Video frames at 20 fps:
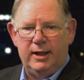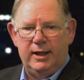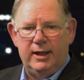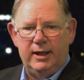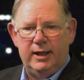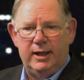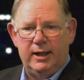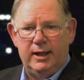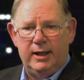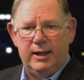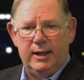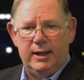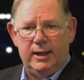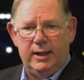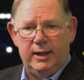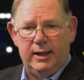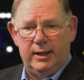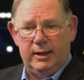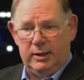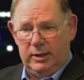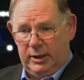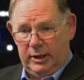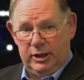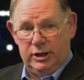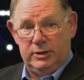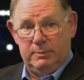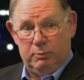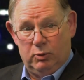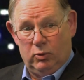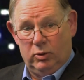and, and,
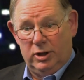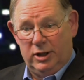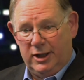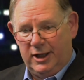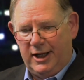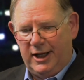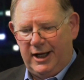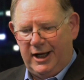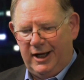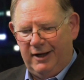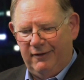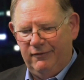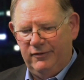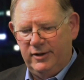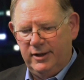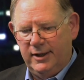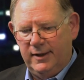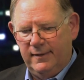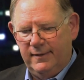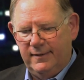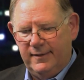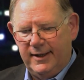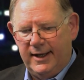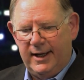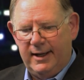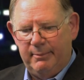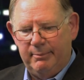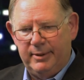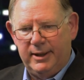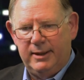and is born alive, then
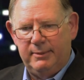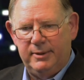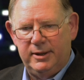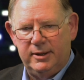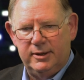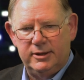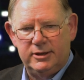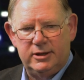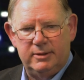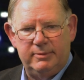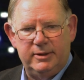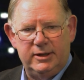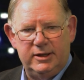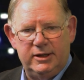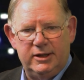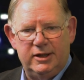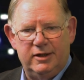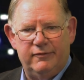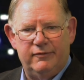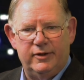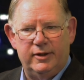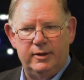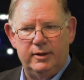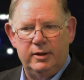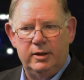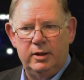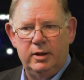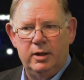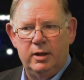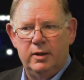that baby is to be
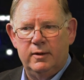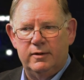given